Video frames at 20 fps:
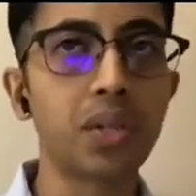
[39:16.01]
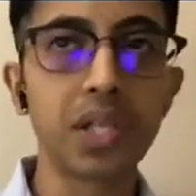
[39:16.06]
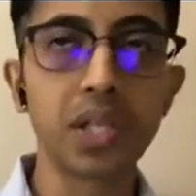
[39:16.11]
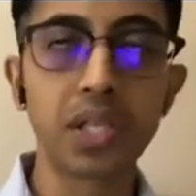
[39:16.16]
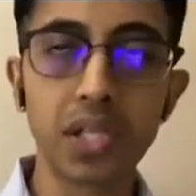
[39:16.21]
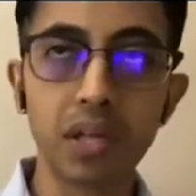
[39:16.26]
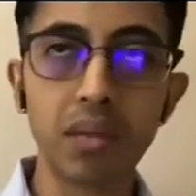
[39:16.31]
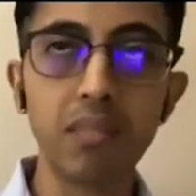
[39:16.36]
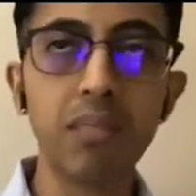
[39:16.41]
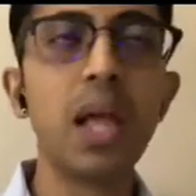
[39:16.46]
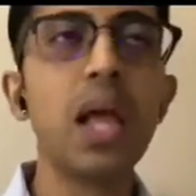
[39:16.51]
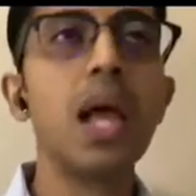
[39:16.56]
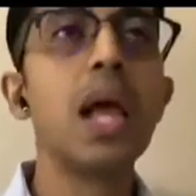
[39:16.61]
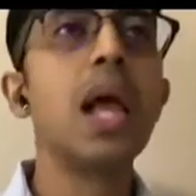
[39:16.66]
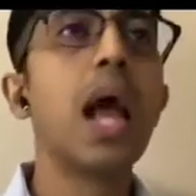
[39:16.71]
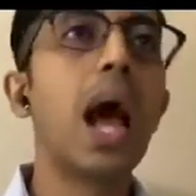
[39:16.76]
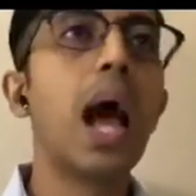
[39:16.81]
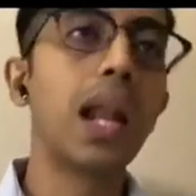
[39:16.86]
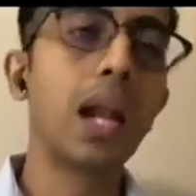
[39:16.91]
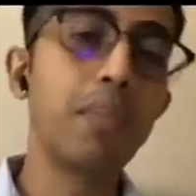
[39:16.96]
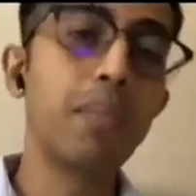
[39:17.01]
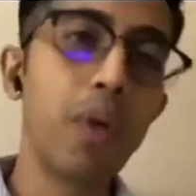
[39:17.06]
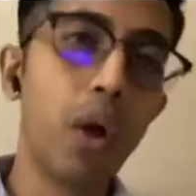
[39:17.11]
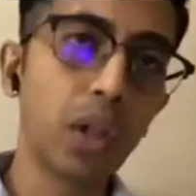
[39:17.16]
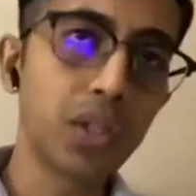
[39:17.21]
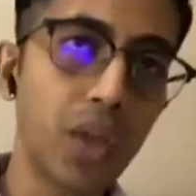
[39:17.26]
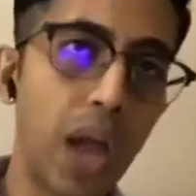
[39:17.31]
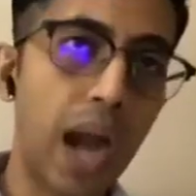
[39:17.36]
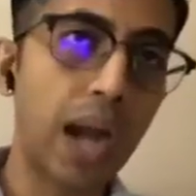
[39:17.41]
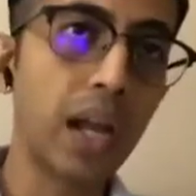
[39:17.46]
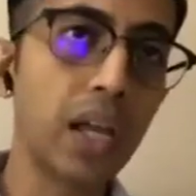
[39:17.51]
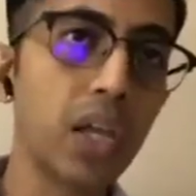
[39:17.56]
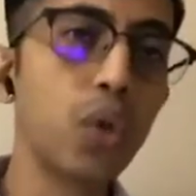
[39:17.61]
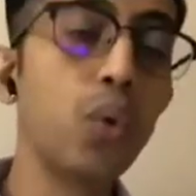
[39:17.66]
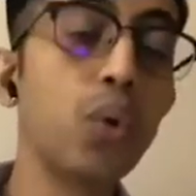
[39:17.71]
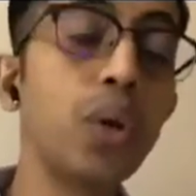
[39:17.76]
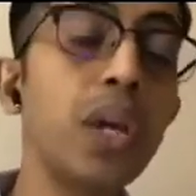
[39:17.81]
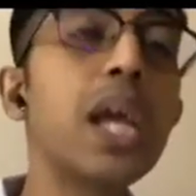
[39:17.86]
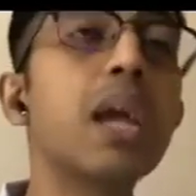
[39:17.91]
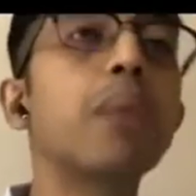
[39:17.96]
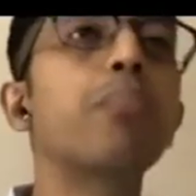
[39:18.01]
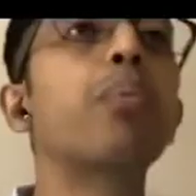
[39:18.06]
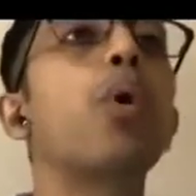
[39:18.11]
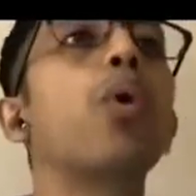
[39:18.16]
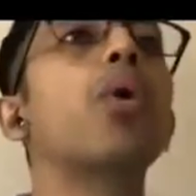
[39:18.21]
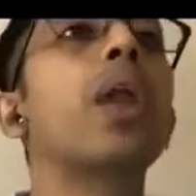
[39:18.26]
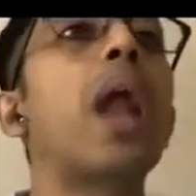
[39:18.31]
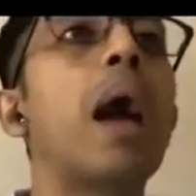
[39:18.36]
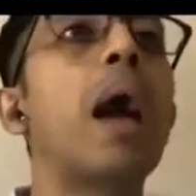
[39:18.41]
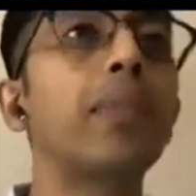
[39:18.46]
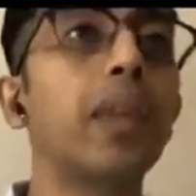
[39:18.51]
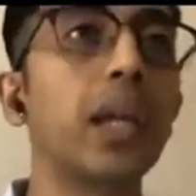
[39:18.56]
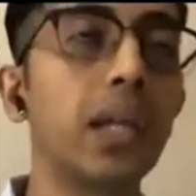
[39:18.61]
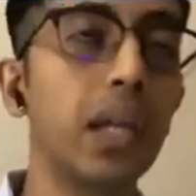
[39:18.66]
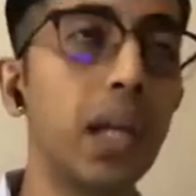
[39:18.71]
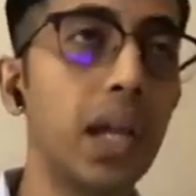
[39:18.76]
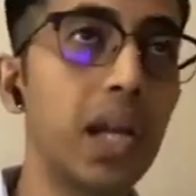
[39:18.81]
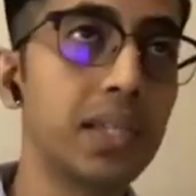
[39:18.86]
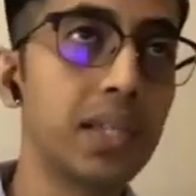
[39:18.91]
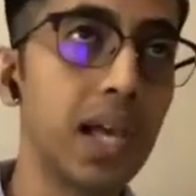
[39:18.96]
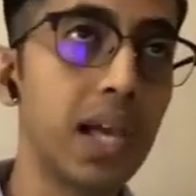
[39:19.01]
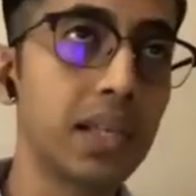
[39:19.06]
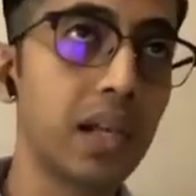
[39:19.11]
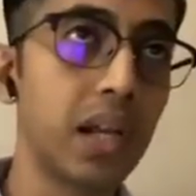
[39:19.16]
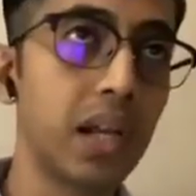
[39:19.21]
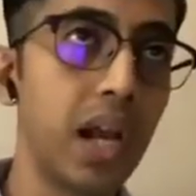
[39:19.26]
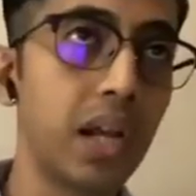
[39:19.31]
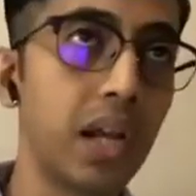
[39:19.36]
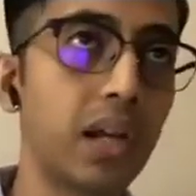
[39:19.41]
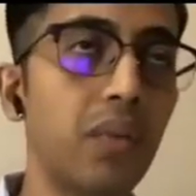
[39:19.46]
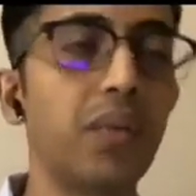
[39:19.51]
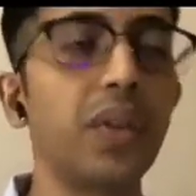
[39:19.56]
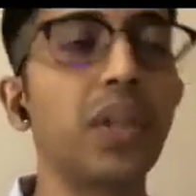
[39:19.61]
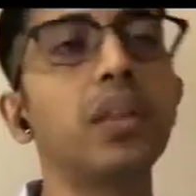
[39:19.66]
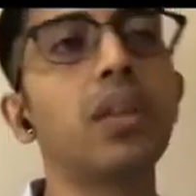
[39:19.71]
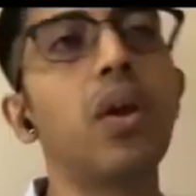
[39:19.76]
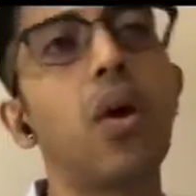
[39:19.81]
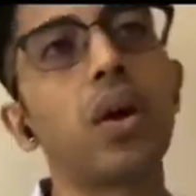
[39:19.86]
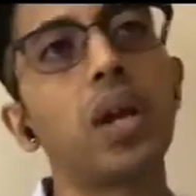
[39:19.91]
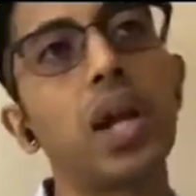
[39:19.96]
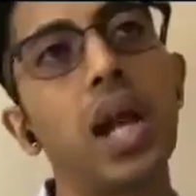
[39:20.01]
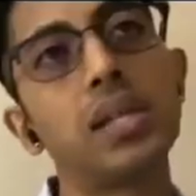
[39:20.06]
And let me also add a unique program that DTDC has created within the organization.